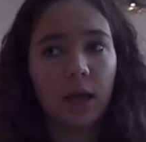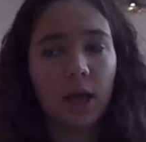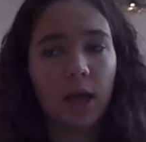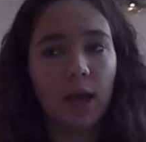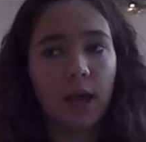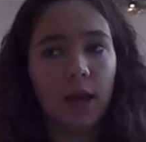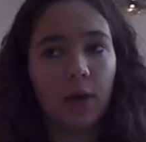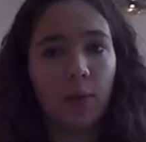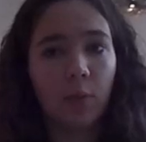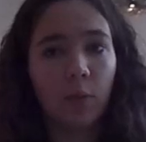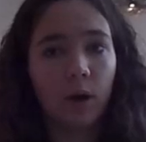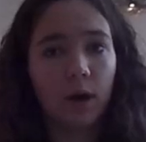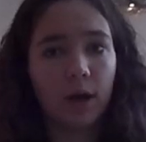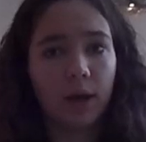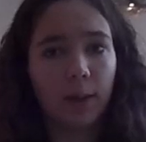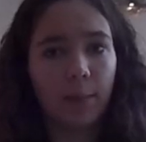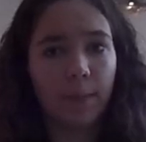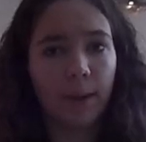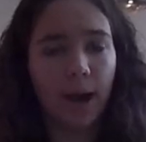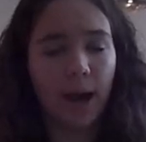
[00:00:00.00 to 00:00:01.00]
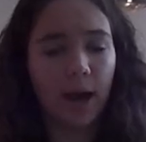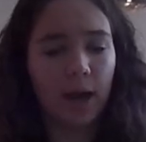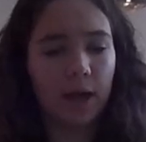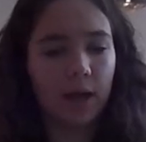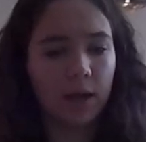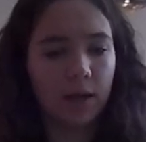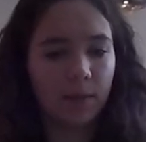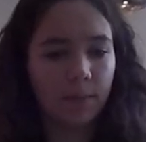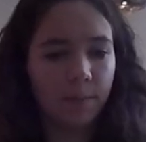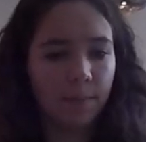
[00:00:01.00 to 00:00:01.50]
and I want to get back.
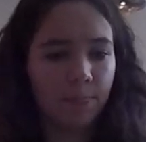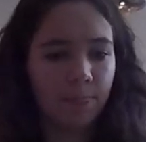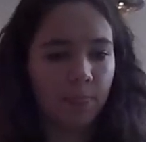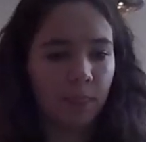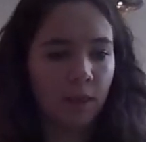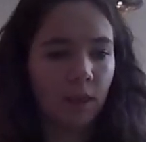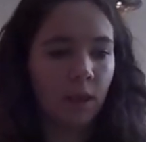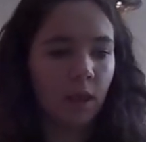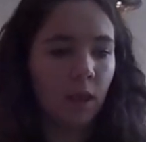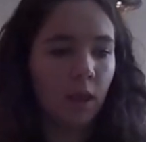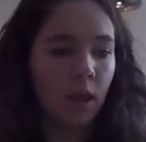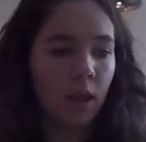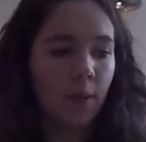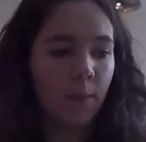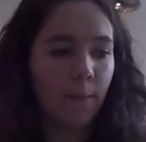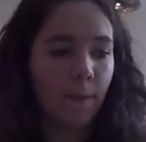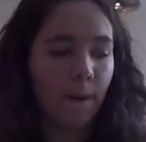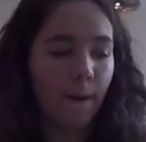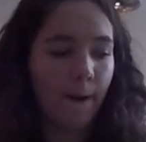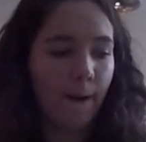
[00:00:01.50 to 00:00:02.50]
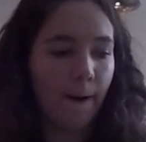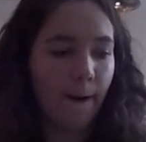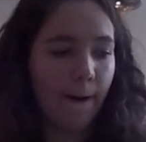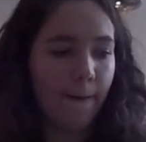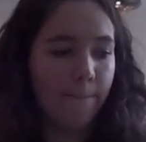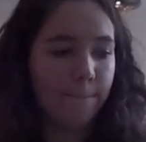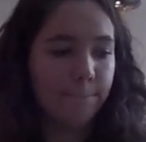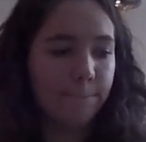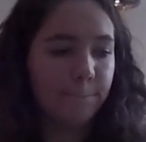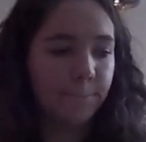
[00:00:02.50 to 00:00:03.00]

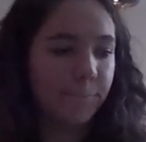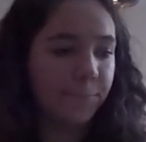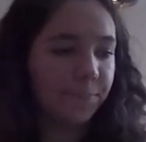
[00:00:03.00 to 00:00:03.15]
Um,